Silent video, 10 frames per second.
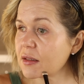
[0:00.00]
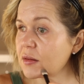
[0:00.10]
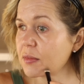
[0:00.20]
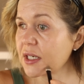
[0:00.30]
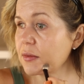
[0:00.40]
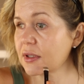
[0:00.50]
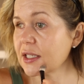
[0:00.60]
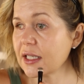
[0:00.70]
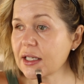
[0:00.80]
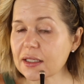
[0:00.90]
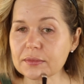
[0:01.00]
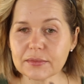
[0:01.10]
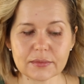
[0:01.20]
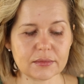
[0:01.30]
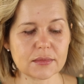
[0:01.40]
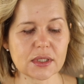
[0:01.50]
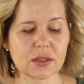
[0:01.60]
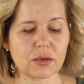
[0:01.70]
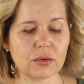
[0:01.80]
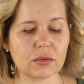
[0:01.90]
But I really like it,
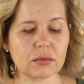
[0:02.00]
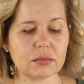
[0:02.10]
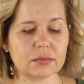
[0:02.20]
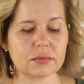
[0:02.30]
so